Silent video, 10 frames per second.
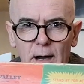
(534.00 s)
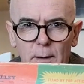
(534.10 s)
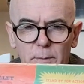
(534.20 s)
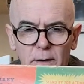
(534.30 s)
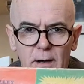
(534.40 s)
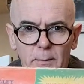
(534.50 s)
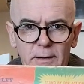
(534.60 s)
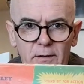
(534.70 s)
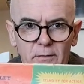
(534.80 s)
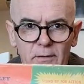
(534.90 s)
up and
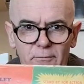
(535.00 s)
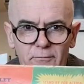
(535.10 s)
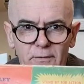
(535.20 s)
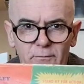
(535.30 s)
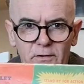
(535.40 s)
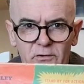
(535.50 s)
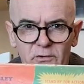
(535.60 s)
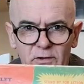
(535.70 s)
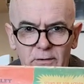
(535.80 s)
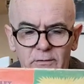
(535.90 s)
coming in the 50s,
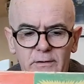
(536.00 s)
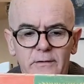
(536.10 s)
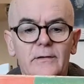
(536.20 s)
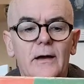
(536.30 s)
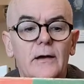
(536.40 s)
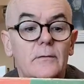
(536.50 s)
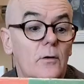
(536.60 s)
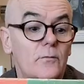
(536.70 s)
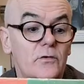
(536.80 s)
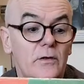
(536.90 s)
60s,
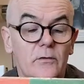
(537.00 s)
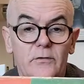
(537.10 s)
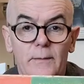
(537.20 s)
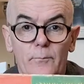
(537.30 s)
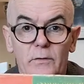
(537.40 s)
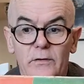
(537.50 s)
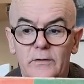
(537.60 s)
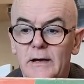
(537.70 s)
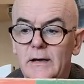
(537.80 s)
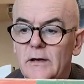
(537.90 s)
and obviously the
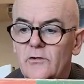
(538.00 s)
70s.